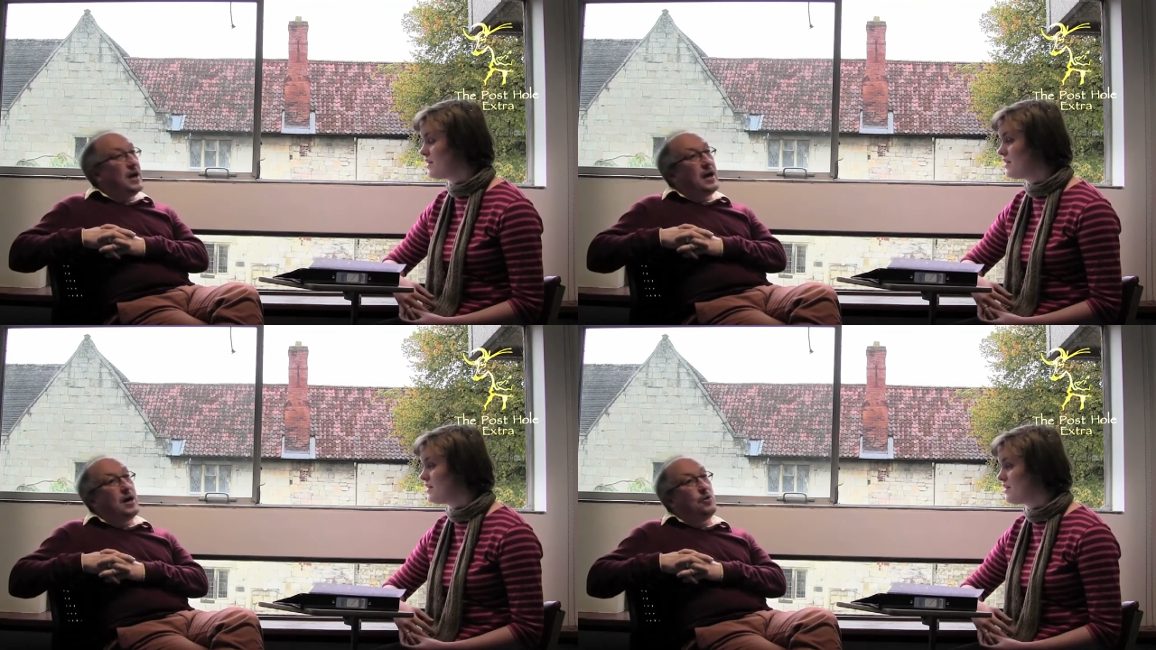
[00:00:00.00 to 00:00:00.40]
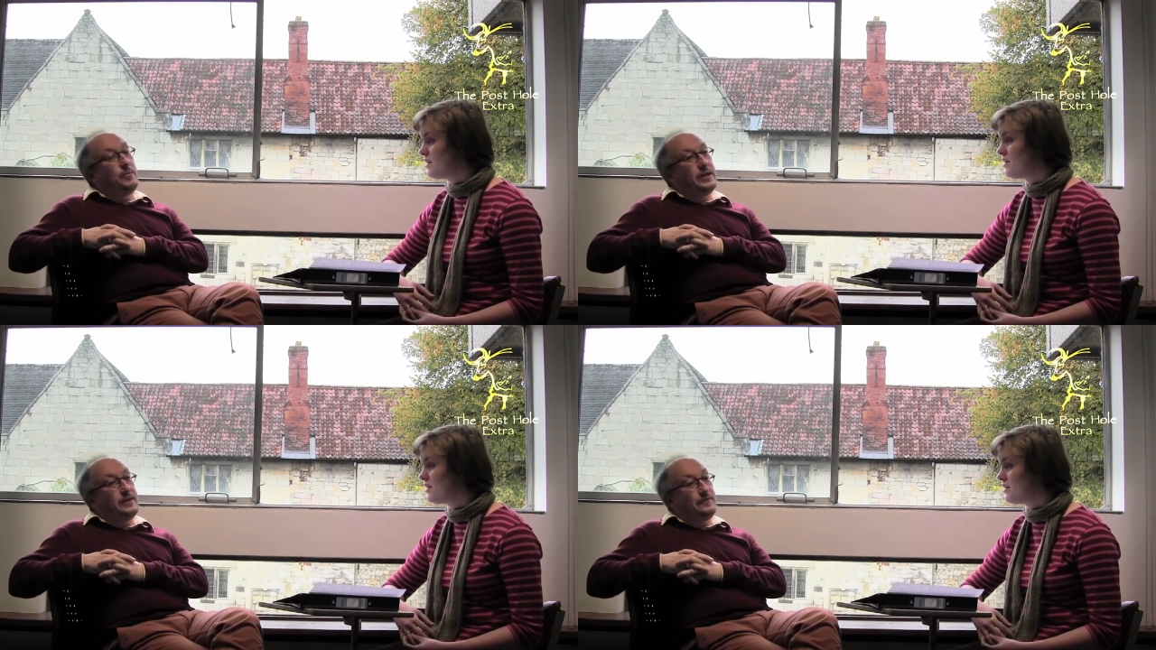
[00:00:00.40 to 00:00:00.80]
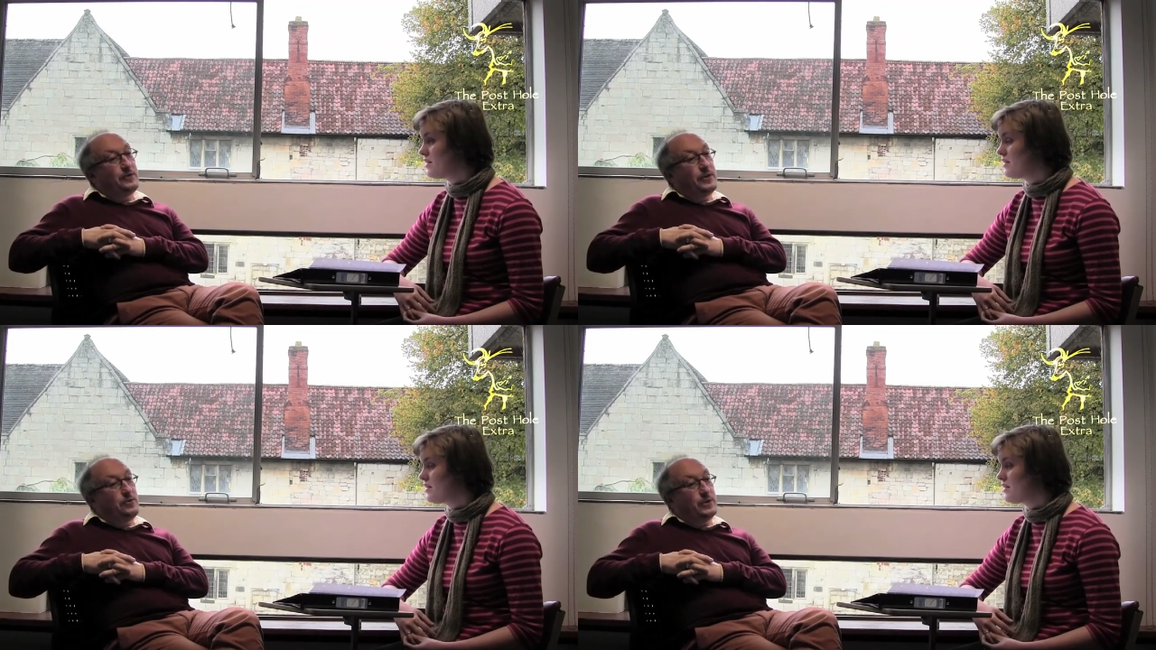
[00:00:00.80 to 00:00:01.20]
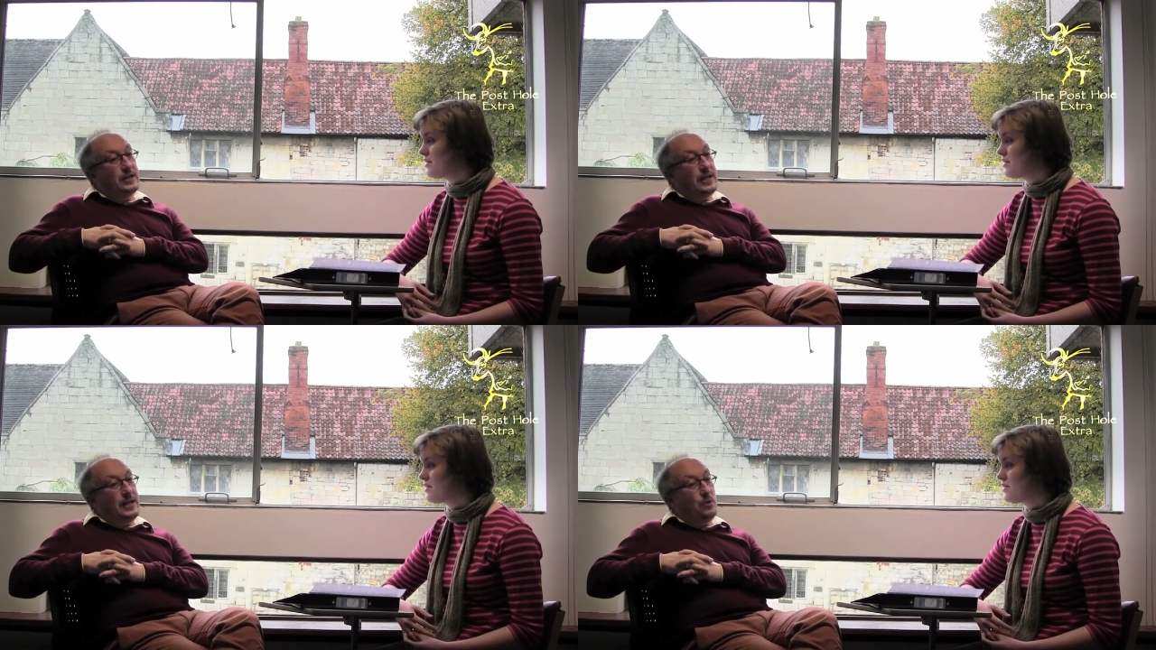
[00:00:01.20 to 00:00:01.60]
Speaker 1: uh, albeit
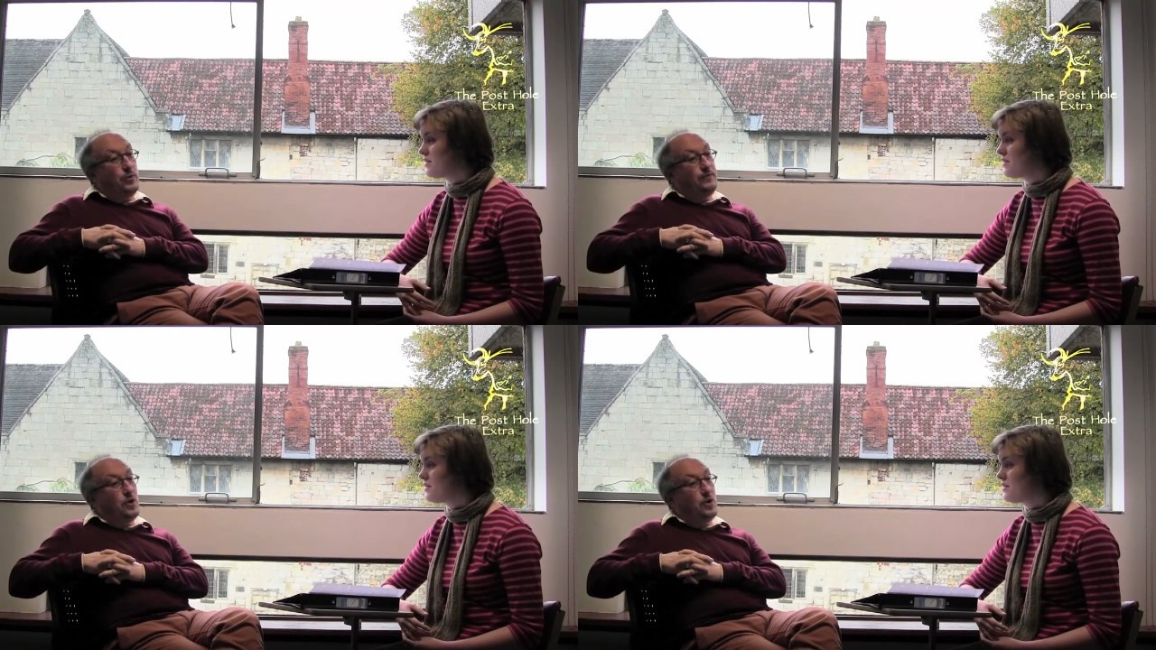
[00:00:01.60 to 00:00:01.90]
infrequently. We've